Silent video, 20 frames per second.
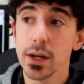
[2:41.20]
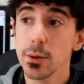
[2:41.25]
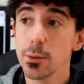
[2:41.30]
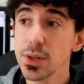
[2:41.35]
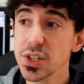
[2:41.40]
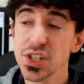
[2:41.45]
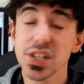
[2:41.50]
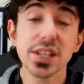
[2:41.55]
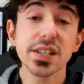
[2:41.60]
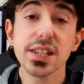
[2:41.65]

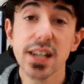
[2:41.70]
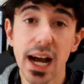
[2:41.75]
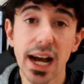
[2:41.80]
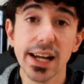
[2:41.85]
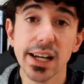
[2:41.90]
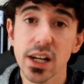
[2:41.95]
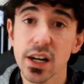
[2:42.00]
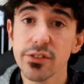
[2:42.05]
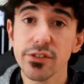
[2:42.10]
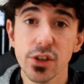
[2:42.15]
which is
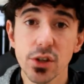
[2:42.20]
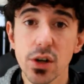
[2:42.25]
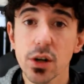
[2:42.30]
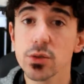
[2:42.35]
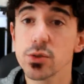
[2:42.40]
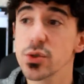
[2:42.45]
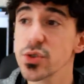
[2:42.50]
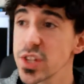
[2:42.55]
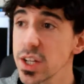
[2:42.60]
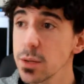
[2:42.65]
kind
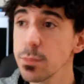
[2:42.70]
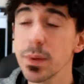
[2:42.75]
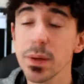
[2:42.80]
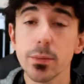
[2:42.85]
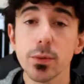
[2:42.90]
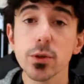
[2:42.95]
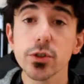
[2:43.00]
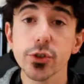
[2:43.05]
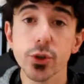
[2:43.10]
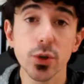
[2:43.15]
of, to send
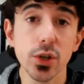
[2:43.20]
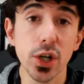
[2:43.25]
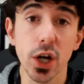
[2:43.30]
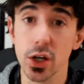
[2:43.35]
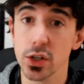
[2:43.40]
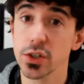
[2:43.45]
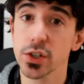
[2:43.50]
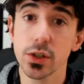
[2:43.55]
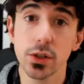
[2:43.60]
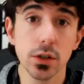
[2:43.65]
people to an
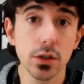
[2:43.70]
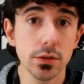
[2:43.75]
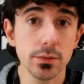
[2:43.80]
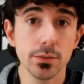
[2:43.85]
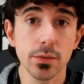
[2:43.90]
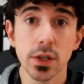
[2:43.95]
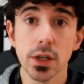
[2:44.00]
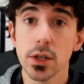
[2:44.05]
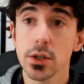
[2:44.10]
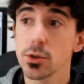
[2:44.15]

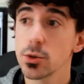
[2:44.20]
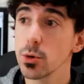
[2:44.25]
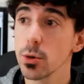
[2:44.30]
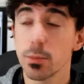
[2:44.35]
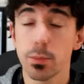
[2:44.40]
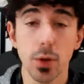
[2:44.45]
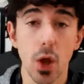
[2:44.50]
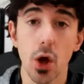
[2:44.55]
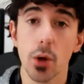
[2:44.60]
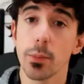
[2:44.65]
article, to a
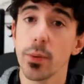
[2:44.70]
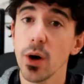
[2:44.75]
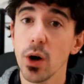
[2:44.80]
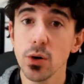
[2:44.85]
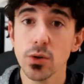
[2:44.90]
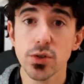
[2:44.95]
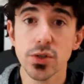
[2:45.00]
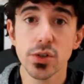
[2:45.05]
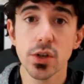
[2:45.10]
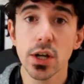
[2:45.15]
blog
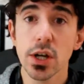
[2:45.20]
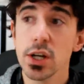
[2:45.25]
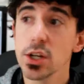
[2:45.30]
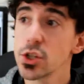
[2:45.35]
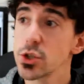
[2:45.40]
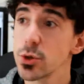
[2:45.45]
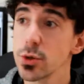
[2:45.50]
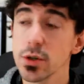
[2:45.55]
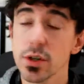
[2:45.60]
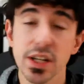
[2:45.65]
post,
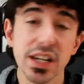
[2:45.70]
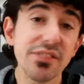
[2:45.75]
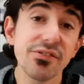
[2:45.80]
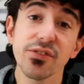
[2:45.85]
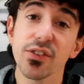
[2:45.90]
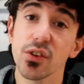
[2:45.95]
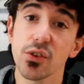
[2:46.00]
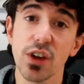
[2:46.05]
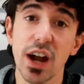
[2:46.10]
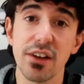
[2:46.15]
to an
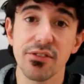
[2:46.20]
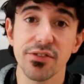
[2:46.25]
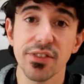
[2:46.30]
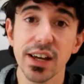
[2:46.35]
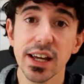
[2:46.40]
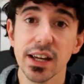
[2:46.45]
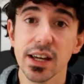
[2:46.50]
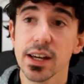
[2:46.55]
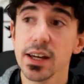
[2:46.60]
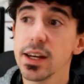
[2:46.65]

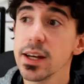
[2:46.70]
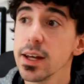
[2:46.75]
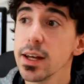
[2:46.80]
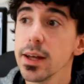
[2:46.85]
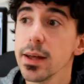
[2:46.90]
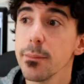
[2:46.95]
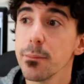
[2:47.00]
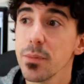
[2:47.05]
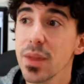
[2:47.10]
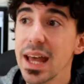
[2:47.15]
infographic,
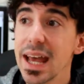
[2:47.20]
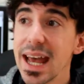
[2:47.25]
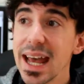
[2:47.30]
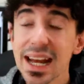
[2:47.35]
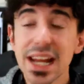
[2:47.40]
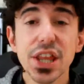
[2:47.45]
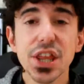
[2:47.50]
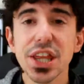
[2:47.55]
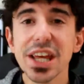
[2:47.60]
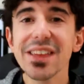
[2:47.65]

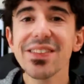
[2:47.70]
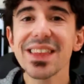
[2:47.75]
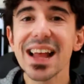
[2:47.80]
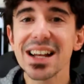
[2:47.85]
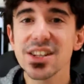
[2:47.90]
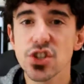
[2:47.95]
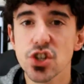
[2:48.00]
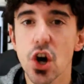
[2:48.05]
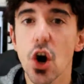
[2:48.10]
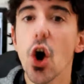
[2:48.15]
anything
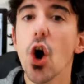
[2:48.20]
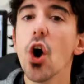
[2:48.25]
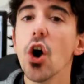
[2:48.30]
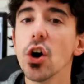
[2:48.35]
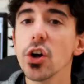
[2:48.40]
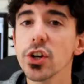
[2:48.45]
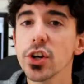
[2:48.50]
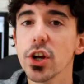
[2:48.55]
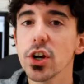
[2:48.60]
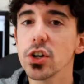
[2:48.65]
that's
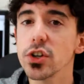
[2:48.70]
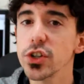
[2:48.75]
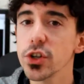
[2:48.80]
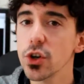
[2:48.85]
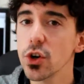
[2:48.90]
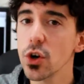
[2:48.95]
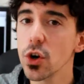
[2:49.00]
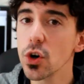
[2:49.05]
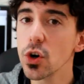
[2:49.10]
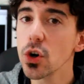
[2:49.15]
on
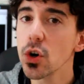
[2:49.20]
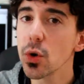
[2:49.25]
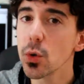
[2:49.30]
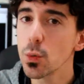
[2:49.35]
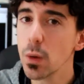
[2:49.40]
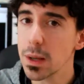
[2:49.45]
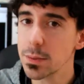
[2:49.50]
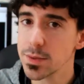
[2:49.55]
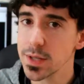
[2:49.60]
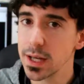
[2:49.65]
your
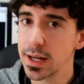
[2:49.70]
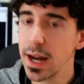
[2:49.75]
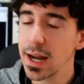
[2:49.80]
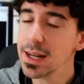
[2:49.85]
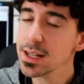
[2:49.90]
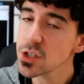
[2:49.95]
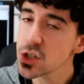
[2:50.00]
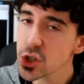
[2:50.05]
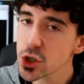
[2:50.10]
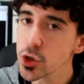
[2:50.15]
website.
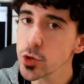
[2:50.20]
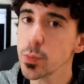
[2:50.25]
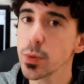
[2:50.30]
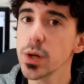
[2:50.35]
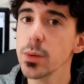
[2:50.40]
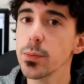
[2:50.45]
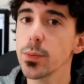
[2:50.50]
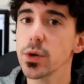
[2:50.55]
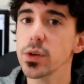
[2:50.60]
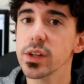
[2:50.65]
And it's
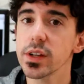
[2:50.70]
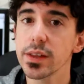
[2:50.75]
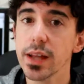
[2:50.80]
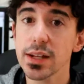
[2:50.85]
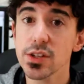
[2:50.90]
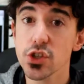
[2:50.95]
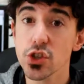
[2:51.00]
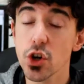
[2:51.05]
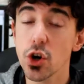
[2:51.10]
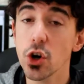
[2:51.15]
super important
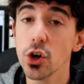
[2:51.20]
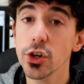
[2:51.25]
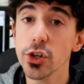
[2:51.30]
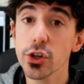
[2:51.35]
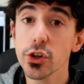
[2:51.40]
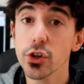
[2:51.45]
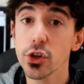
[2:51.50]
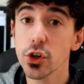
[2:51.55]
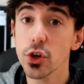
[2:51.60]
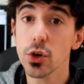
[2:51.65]
that's
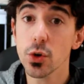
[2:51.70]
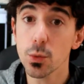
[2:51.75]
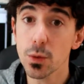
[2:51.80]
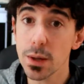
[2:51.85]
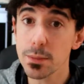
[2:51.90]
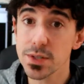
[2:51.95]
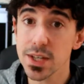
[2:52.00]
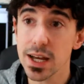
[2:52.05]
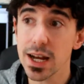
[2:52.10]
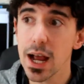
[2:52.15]
on your
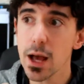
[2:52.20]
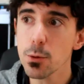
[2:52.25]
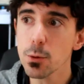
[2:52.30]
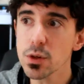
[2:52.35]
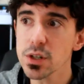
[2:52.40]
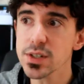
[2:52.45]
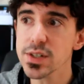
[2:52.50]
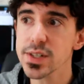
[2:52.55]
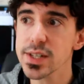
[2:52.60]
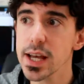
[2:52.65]
website. I
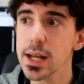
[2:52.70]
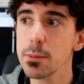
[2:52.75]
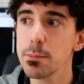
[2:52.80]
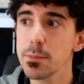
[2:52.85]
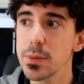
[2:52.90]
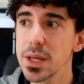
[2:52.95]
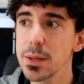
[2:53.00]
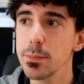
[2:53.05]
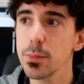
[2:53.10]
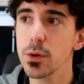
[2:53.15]
wouldn't
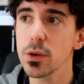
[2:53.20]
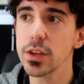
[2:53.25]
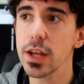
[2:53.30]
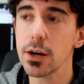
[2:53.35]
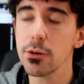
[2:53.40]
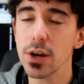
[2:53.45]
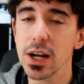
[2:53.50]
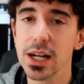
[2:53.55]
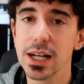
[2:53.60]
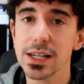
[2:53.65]
send people
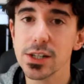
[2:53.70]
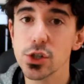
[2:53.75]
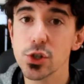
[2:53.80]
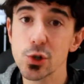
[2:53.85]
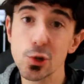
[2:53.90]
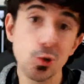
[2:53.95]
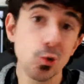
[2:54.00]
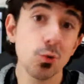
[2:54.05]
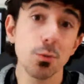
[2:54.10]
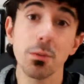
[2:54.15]
directly
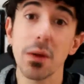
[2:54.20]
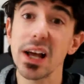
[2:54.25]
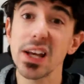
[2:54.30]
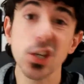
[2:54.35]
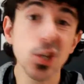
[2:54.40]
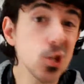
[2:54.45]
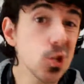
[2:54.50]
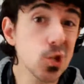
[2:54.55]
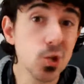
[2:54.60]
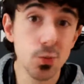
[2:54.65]
into my
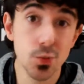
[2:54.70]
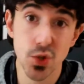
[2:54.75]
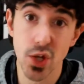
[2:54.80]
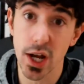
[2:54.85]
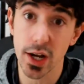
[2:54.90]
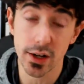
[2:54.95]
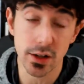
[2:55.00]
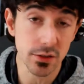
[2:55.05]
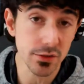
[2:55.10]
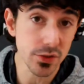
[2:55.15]
YouTube
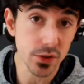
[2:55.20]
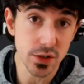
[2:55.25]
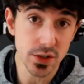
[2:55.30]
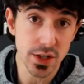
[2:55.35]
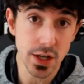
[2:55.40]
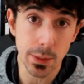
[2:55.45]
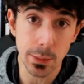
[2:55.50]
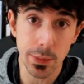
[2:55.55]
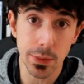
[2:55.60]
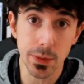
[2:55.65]
channel, for
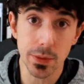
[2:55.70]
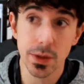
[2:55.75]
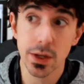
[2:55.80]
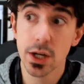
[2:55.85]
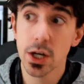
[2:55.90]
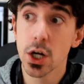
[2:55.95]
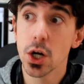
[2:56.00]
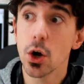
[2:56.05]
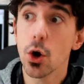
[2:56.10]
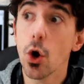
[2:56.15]
example,
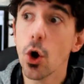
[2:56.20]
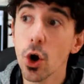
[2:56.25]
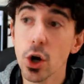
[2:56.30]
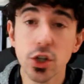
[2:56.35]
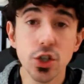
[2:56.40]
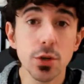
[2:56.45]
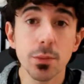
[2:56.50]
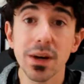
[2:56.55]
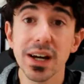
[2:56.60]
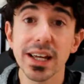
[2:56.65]
or
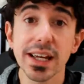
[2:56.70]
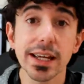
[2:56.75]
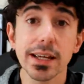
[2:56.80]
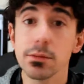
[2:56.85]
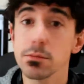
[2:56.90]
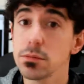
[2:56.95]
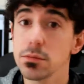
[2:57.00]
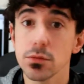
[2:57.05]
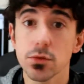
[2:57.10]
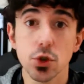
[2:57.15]
to
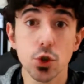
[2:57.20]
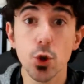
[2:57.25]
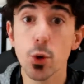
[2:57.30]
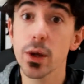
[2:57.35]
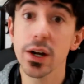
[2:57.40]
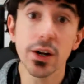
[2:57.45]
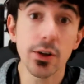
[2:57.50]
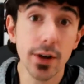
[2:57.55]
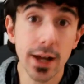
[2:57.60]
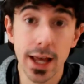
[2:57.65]
my
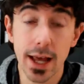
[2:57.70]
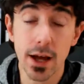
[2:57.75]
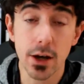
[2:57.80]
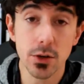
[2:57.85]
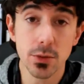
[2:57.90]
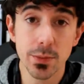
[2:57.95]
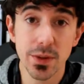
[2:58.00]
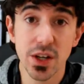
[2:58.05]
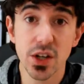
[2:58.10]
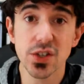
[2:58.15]
Twitter
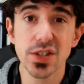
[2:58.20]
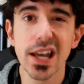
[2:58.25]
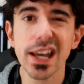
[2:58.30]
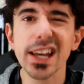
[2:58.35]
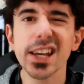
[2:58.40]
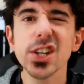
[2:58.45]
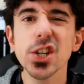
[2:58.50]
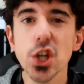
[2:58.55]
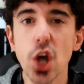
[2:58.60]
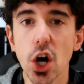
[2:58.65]
account, because I
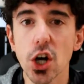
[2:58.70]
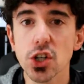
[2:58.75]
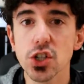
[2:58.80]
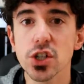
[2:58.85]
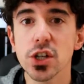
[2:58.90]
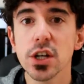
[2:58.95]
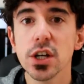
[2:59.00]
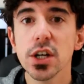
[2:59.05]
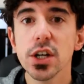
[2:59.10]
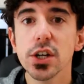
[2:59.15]

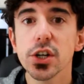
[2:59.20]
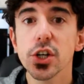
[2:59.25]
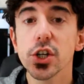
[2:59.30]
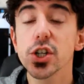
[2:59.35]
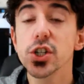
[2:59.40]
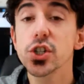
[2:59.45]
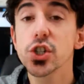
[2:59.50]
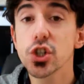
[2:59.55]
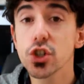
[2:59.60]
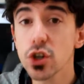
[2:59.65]
cannot
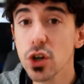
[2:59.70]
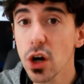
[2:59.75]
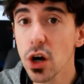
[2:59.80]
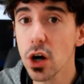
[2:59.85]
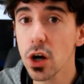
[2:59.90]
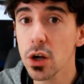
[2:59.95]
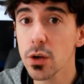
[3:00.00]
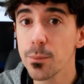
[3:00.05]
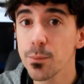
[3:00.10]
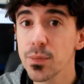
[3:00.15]

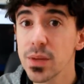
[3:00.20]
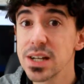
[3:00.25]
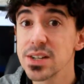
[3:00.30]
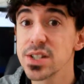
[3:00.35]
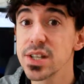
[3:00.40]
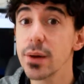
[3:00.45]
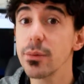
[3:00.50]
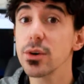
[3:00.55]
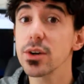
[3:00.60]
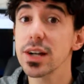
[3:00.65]
control
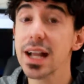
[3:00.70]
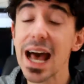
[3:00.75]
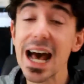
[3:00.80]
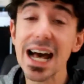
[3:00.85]
several